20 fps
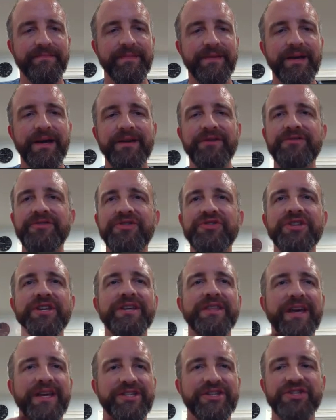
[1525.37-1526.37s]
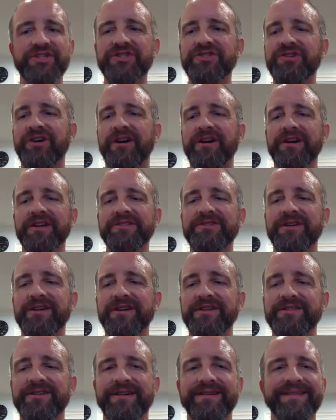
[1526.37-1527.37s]
I don't usually like just talk and talk
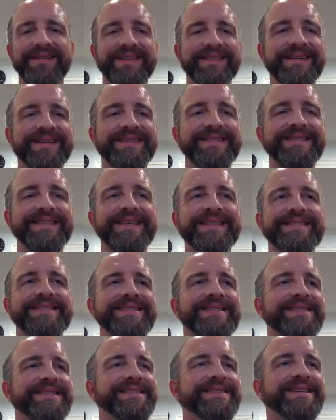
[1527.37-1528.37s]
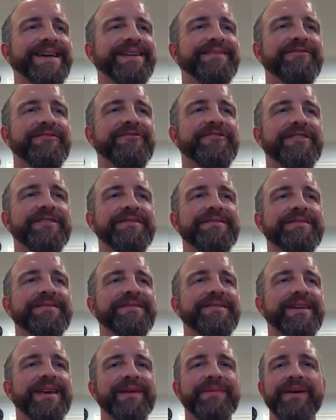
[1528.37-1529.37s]
and talk like this, so this is kind of a fun
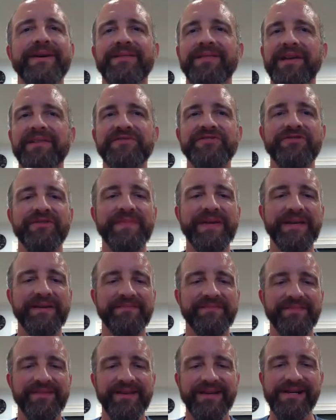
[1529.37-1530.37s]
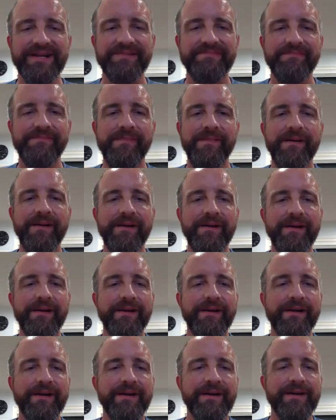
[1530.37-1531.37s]
thing about live streaming. Um,
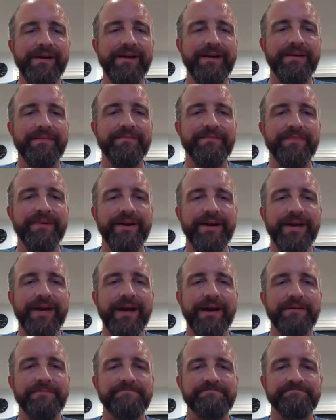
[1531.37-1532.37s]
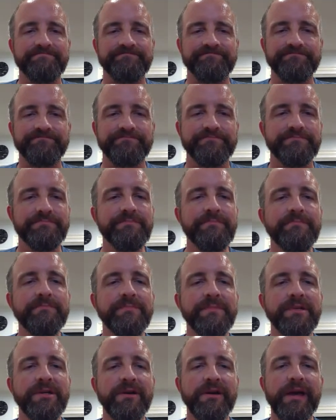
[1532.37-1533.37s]
but yeah,
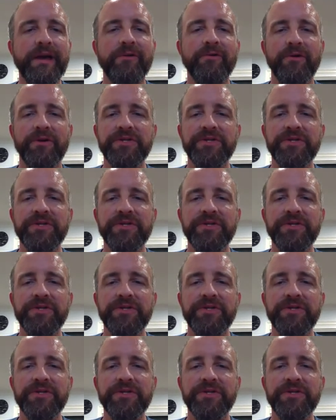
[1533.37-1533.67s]
okay, cool.